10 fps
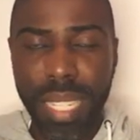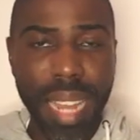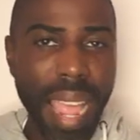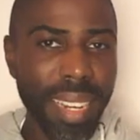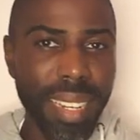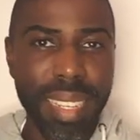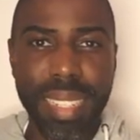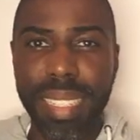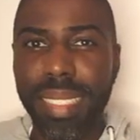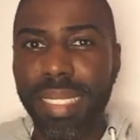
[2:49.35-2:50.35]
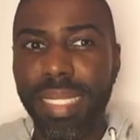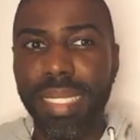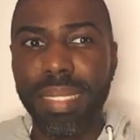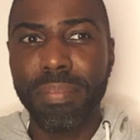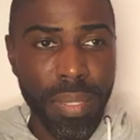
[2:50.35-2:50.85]
necklace
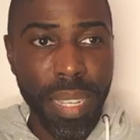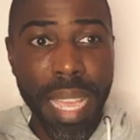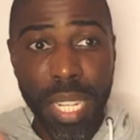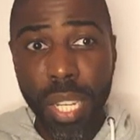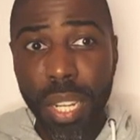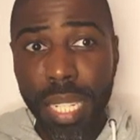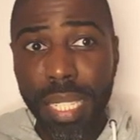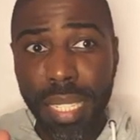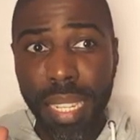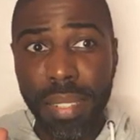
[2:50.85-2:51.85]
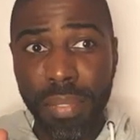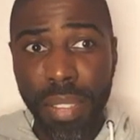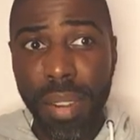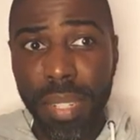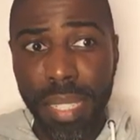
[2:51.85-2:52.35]
and the iconic and
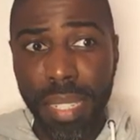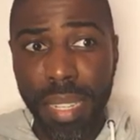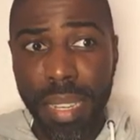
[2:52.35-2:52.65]
very